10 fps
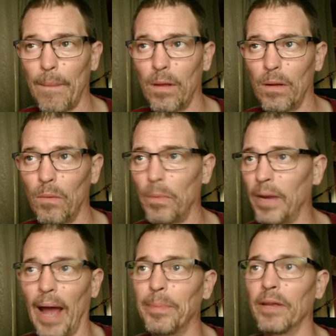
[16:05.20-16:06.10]
What would
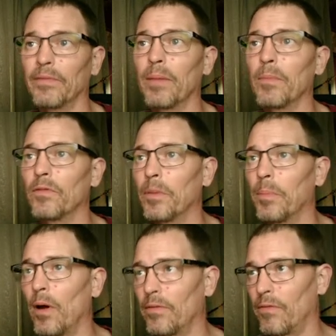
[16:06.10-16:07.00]
happen if they moved the
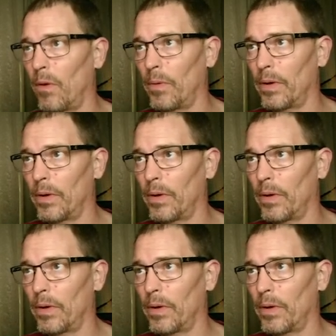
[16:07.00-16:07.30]
pawn forward?